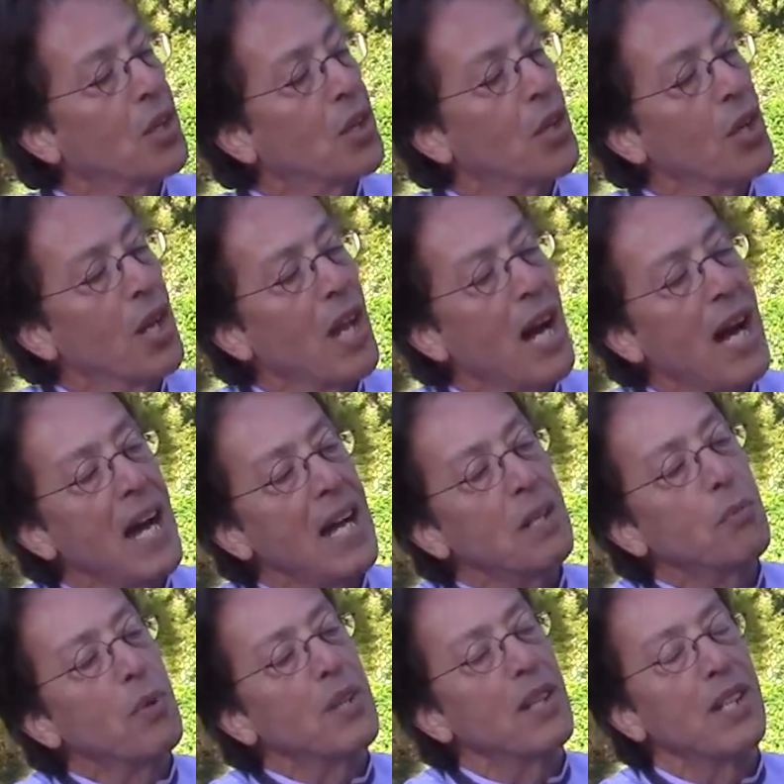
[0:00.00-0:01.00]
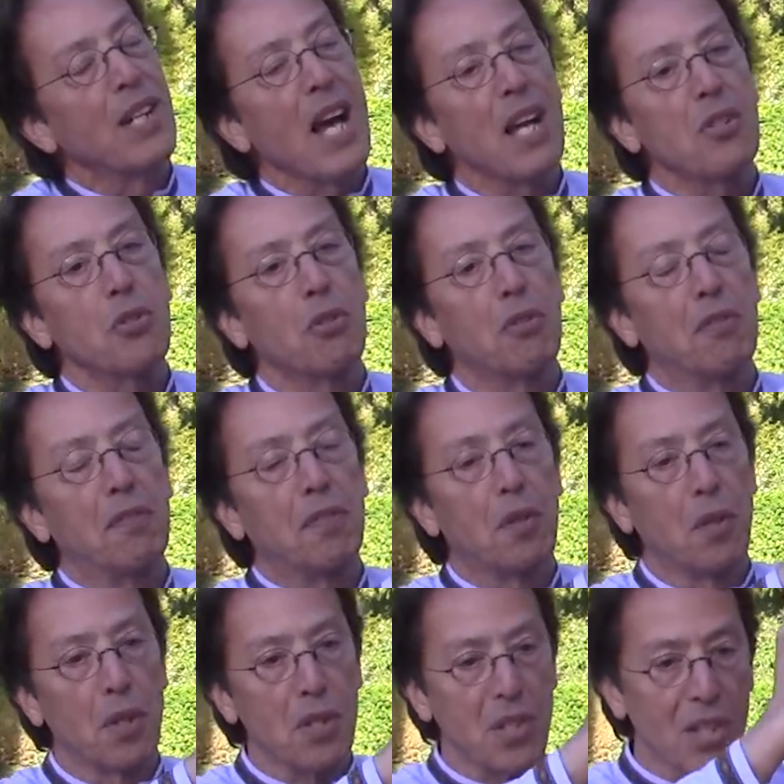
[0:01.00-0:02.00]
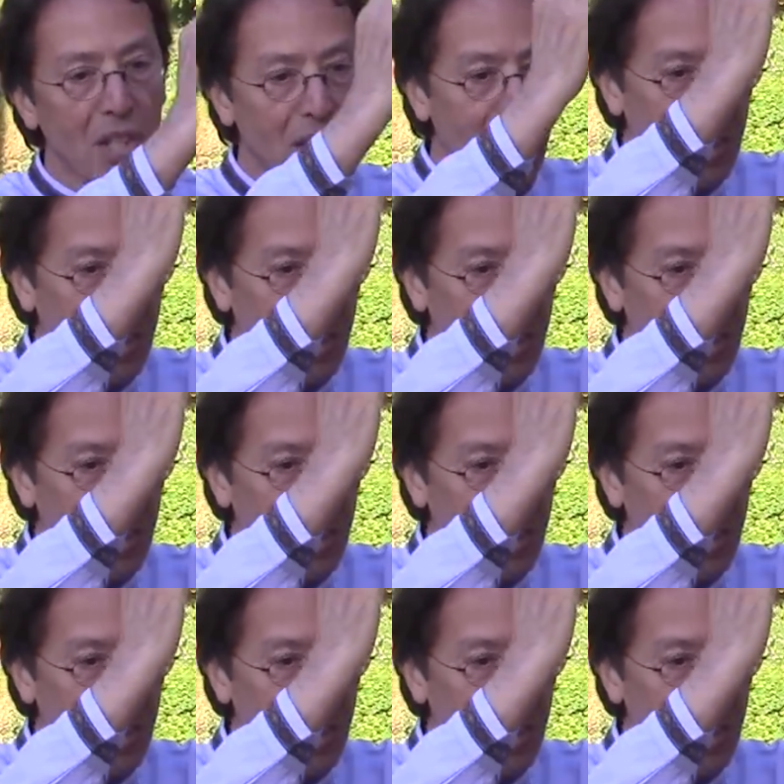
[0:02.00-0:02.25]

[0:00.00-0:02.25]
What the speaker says: collide with the natural force,